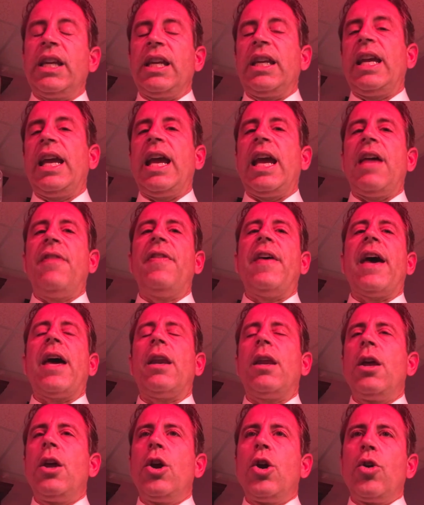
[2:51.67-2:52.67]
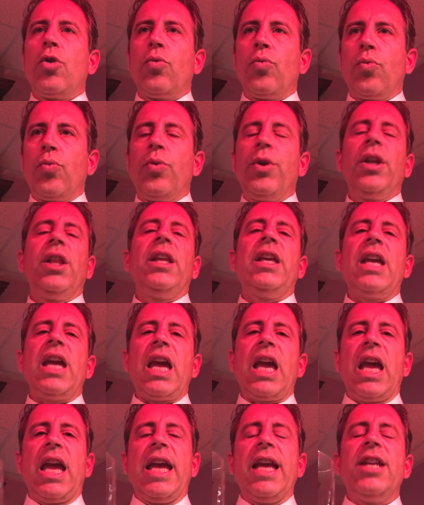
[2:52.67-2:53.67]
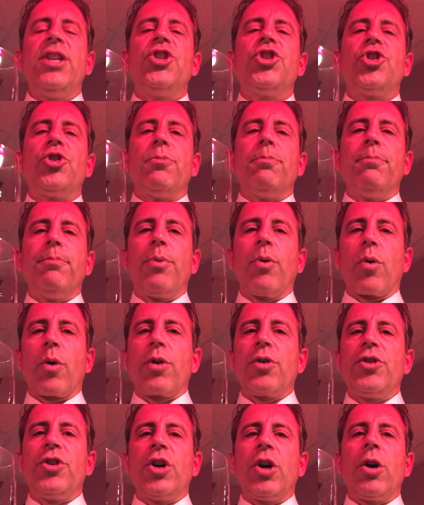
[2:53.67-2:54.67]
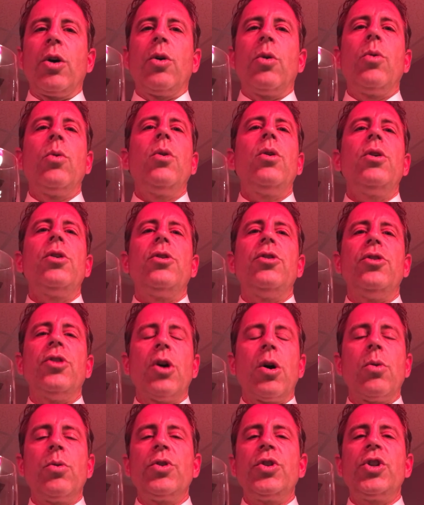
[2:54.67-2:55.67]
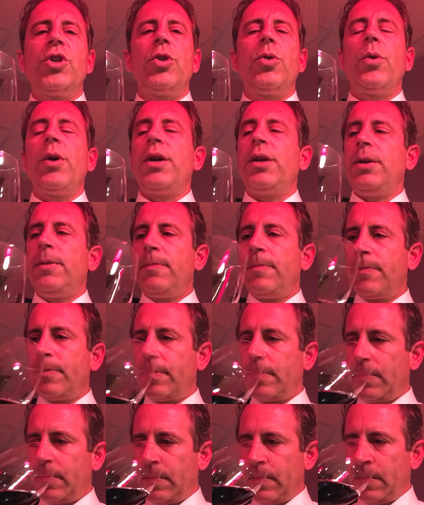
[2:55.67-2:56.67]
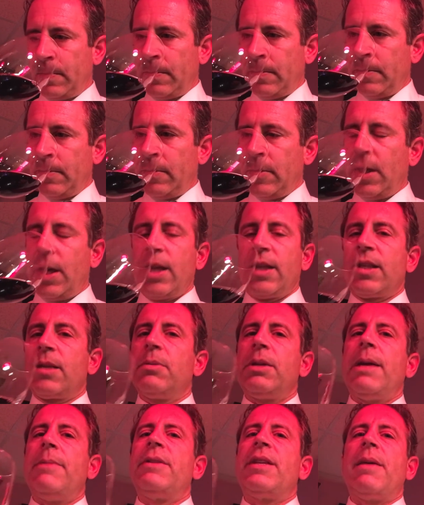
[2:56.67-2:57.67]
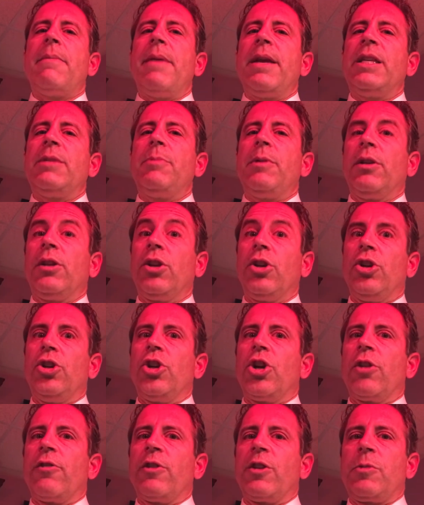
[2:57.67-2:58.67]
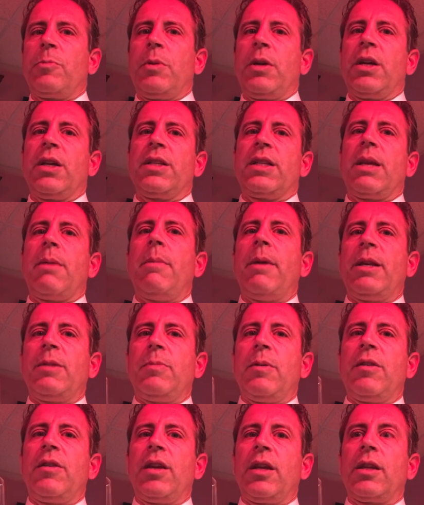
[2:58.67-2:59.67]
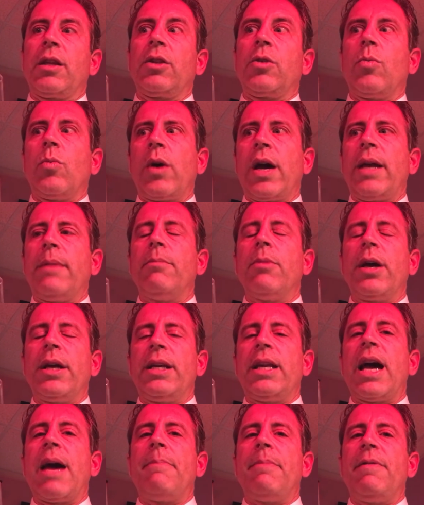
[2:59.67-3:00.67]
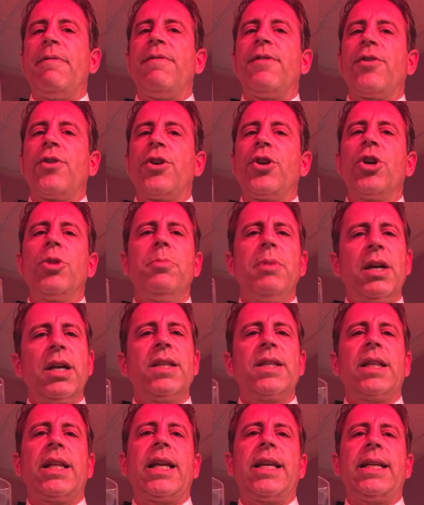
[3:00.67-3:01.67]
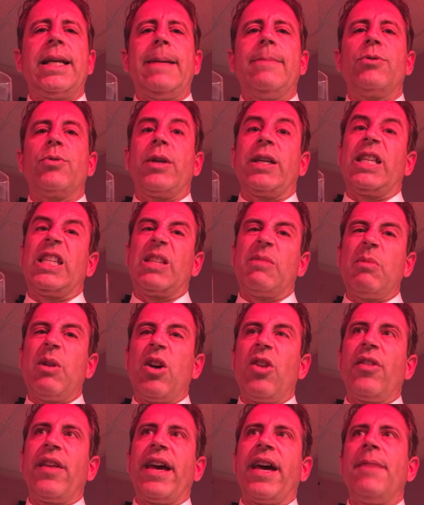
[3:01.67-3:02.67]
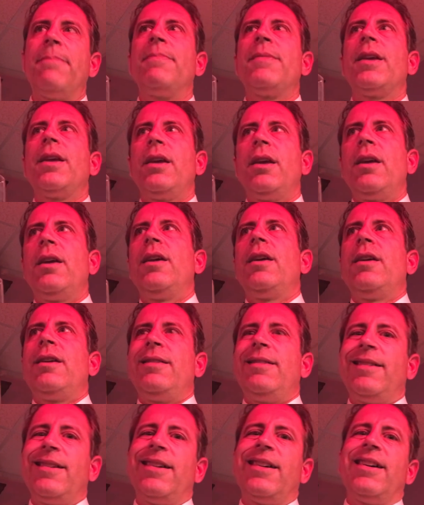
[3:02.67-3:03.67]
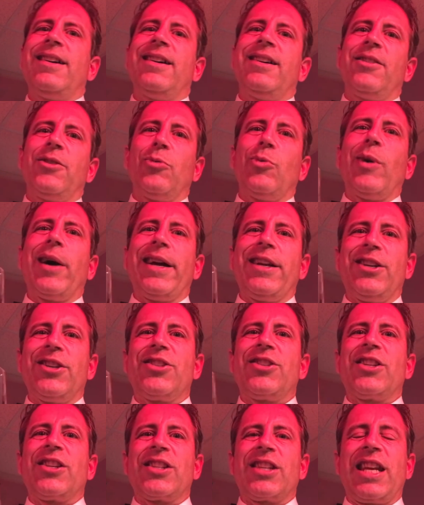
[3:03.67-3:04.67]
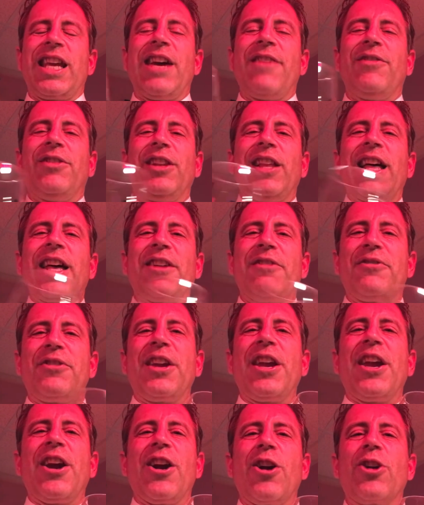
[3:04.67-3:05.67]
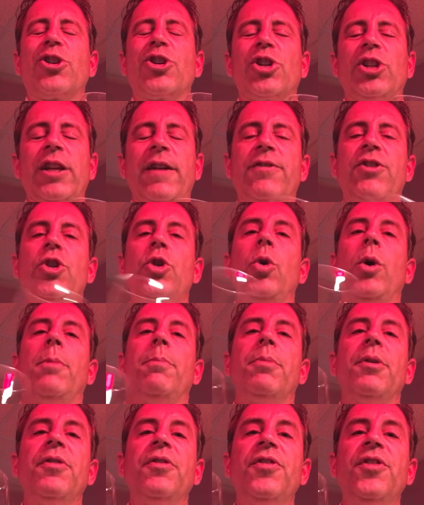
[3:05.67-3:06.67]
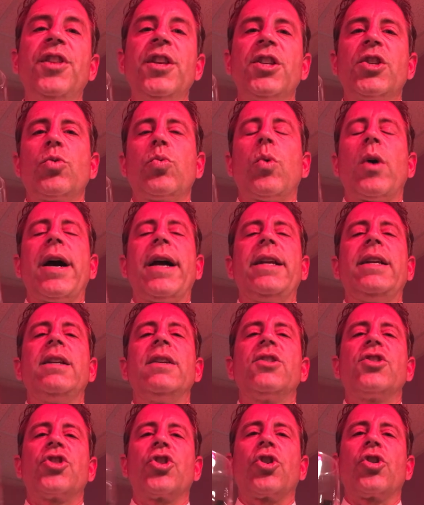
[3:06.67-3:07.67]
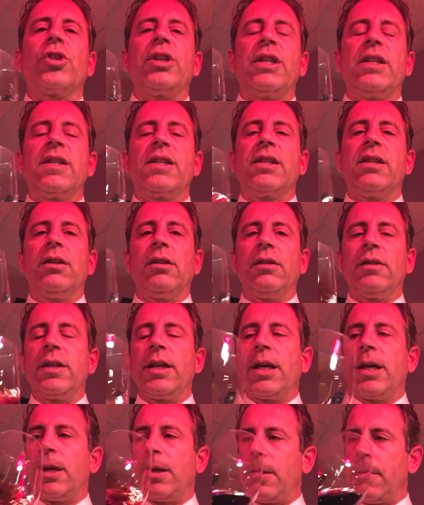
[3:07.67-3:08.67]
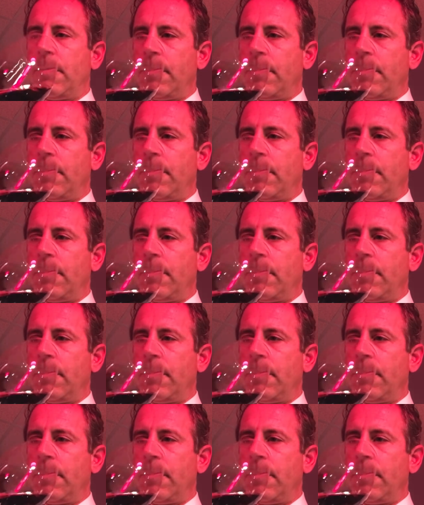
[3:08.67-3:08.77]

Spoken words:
It had that really aged Bordeaux nose to it, and sometimes that makes me a little nervous because that makes me think that the wine might not be very good, because a of times when I smell that, the wine just doesn't have a lot of character left to it, but this wine certainly still did.